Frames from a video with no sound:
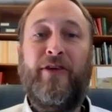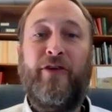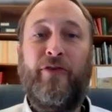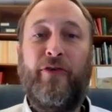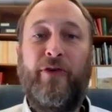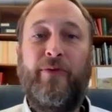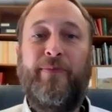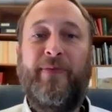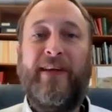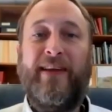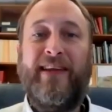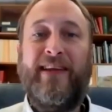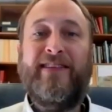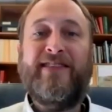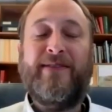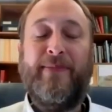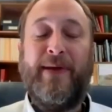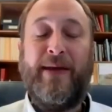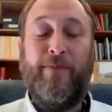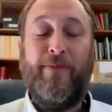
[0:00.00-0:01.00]
the group that
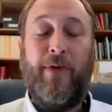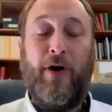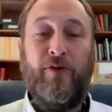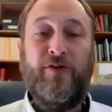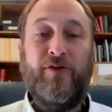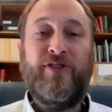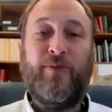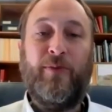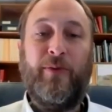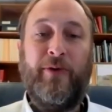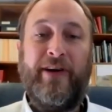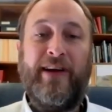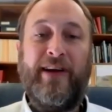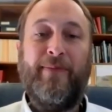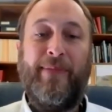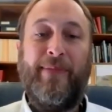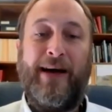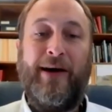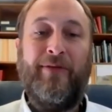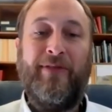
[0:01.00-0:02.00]
needs to be most worried
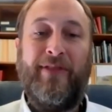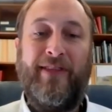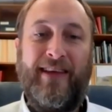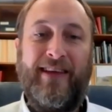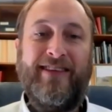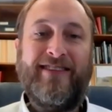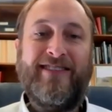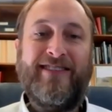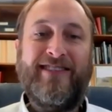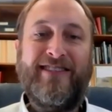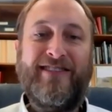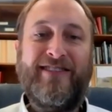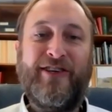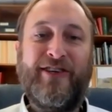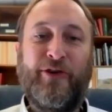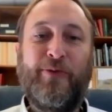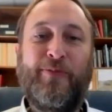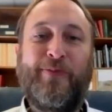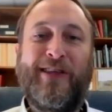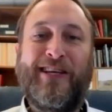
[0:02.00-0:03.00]
about this is the
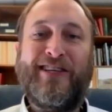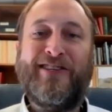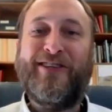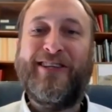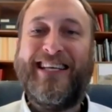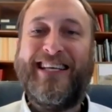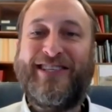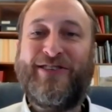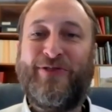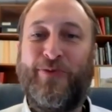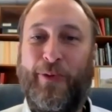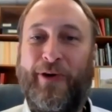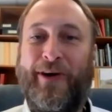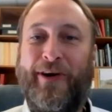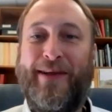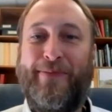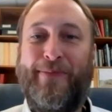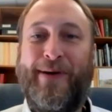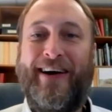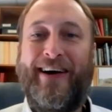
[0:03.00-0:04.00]
group that's least
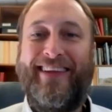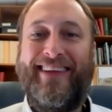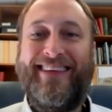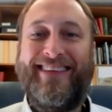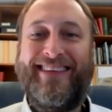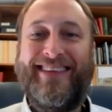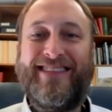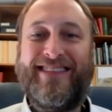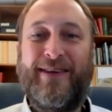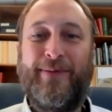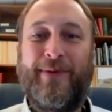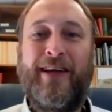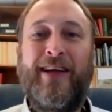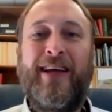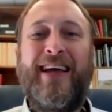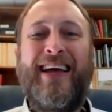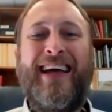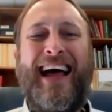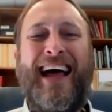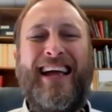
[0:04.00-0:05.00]
worried about it. To some,
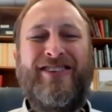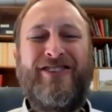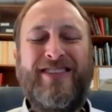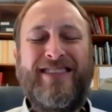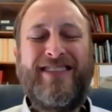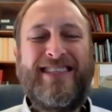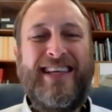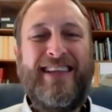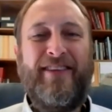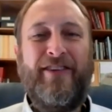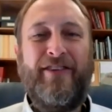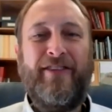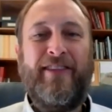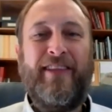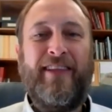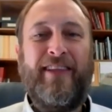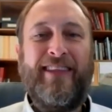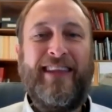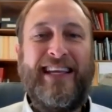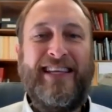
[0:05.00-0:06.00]
I shouldn't say they're
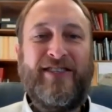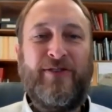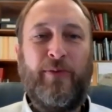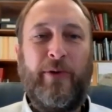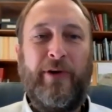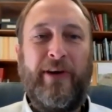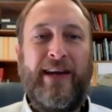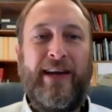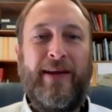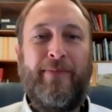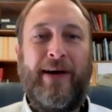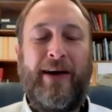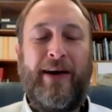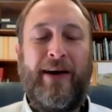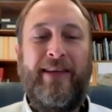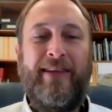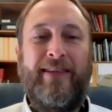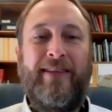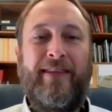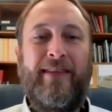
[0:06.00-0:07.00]
the least worried
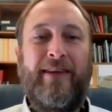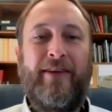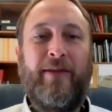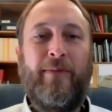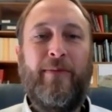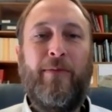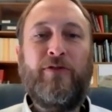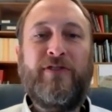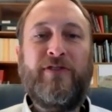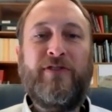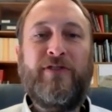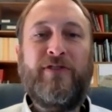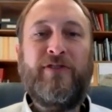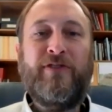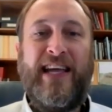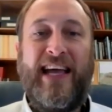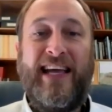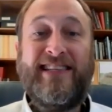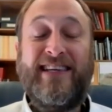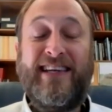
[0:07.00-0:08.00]
about it. They're the most
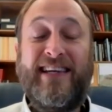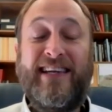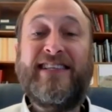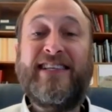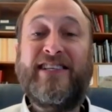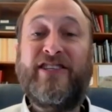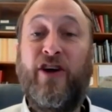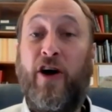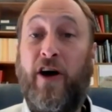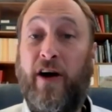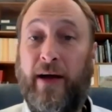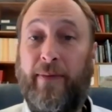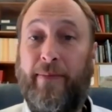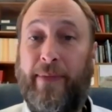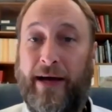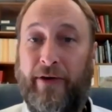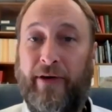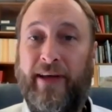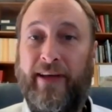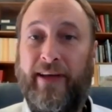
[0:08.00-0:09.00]
hesitant to talk
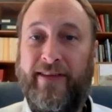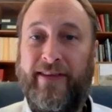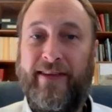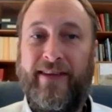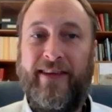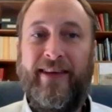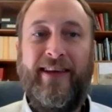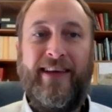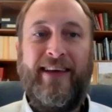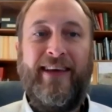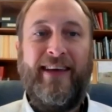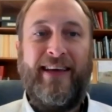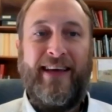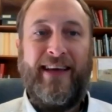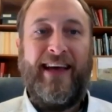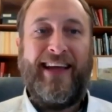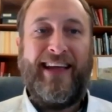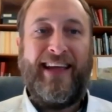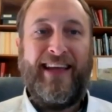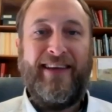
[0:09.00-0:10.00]
about
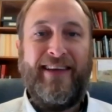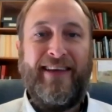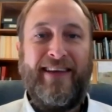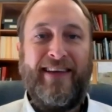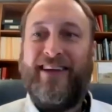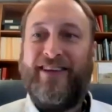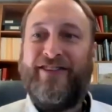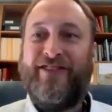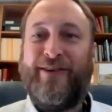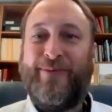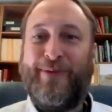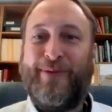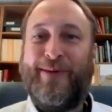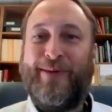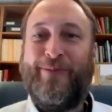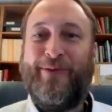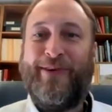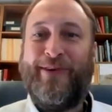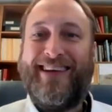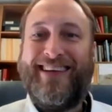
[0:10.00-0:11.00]
it, I guess,
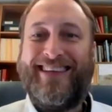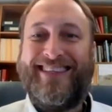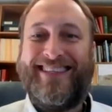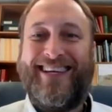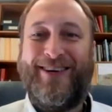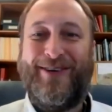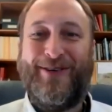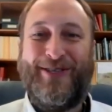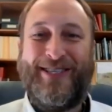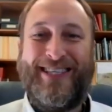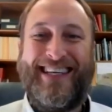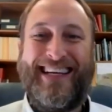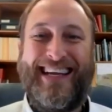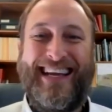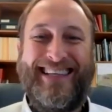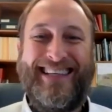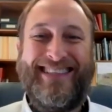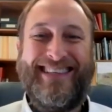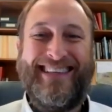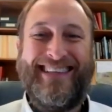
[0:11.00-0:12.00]
is some of the breed
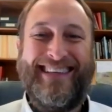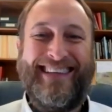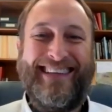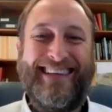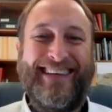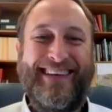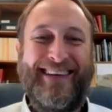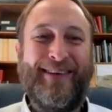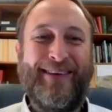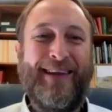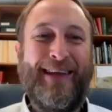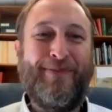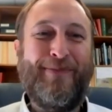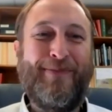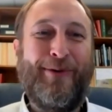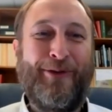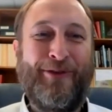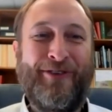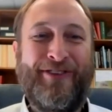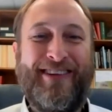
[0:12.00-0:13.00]
association and,
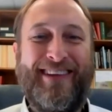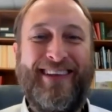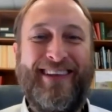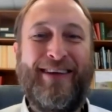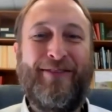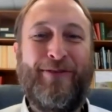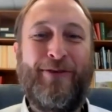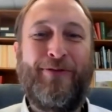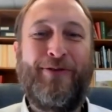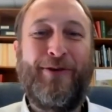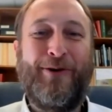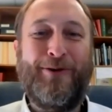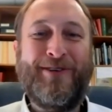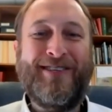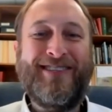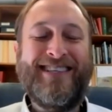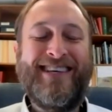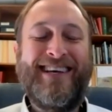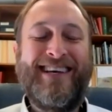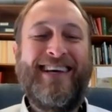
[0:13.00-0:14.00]
and bull stud level
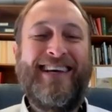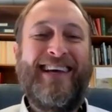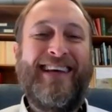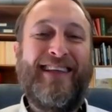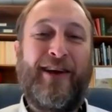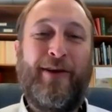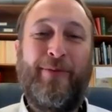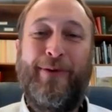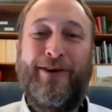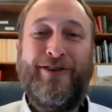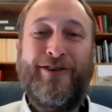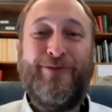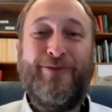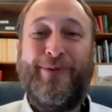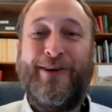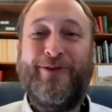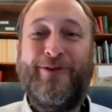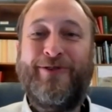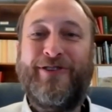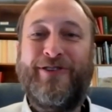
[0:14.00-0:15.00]
folks. The commercial
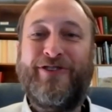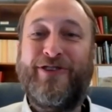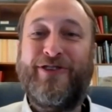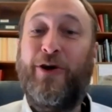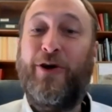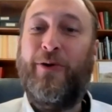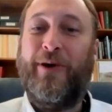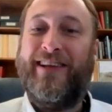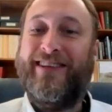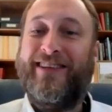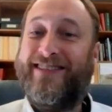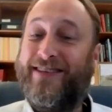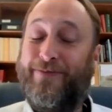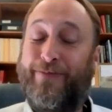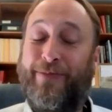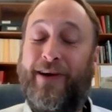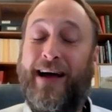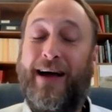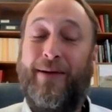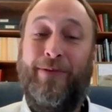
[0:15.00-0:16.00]
producers know it, it's
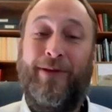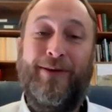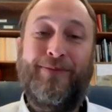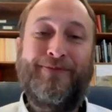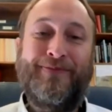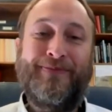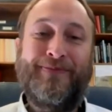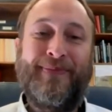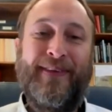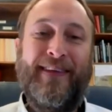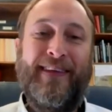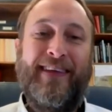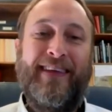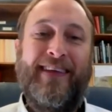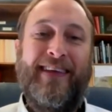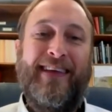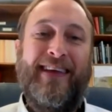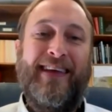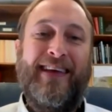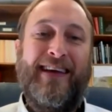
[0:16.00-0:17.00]
a problem.
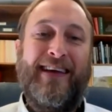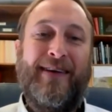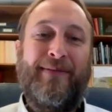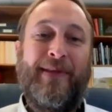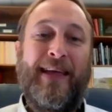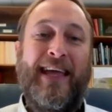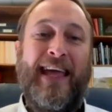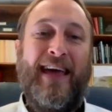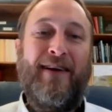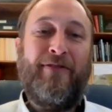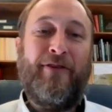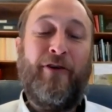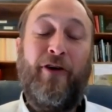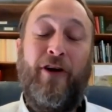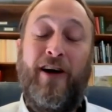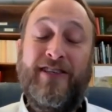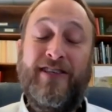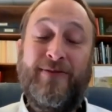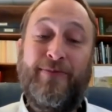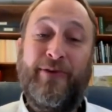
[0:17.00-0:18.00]
Uh, they have
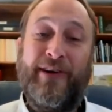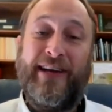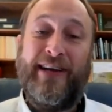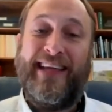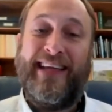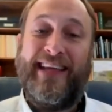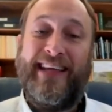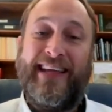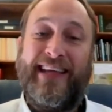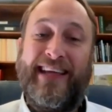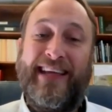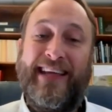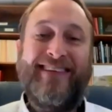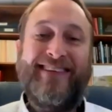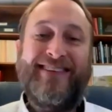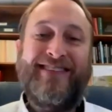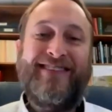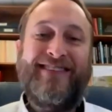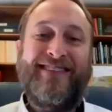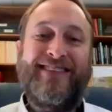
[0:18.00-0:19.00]
crossbreeding
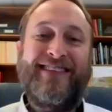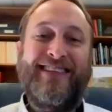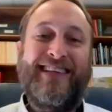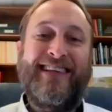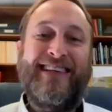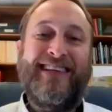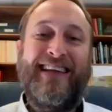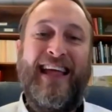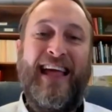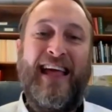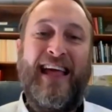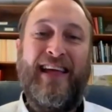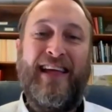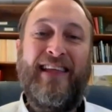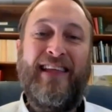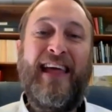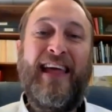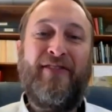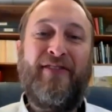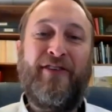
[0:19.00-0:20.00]
at,
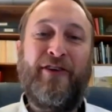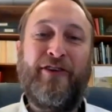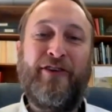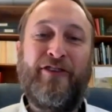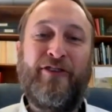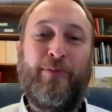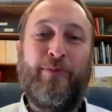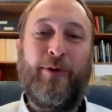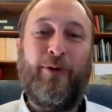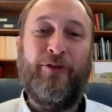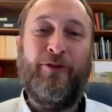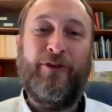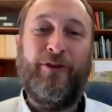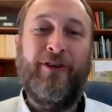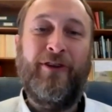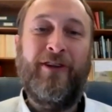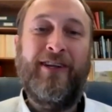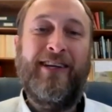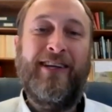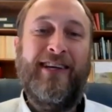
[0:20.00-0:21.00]
at their
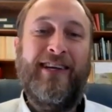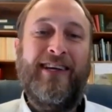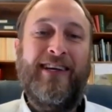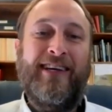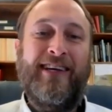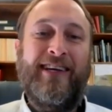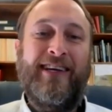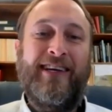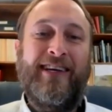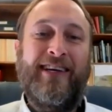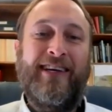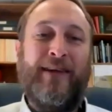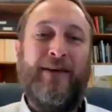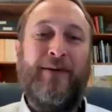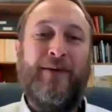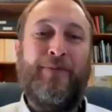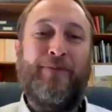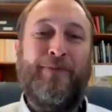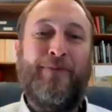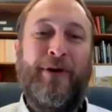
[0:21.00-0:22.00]
disposal
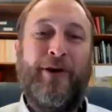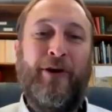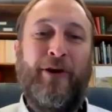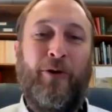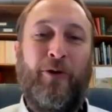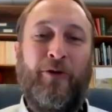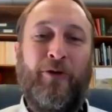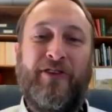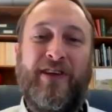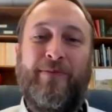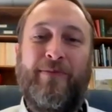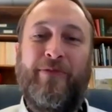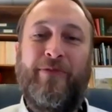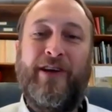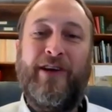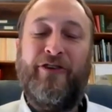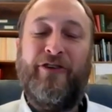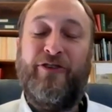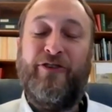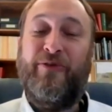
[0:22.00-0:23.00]
pure Holstein
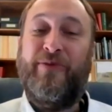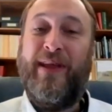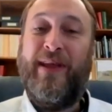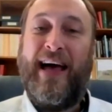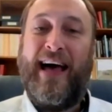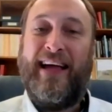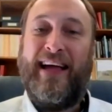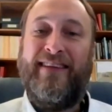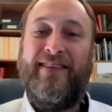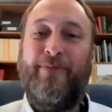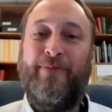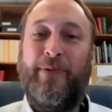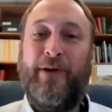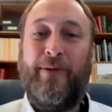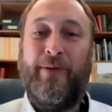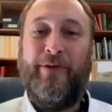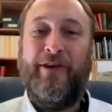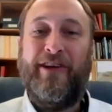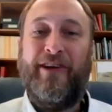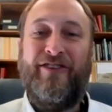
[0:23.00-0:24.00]
breeders do not.
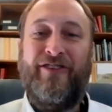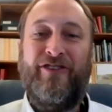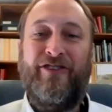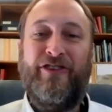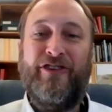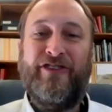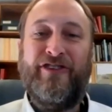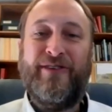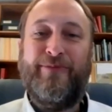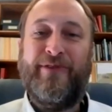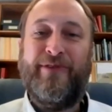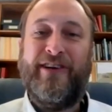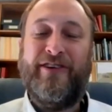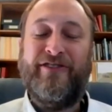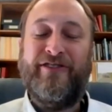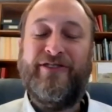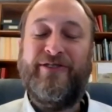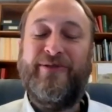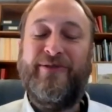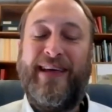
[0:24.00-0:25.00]
Pure breed, Jersey
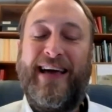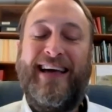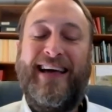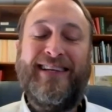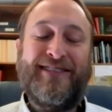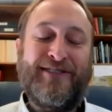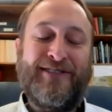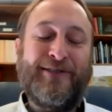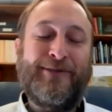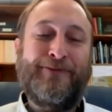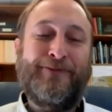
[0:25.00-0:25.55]
breeders do not.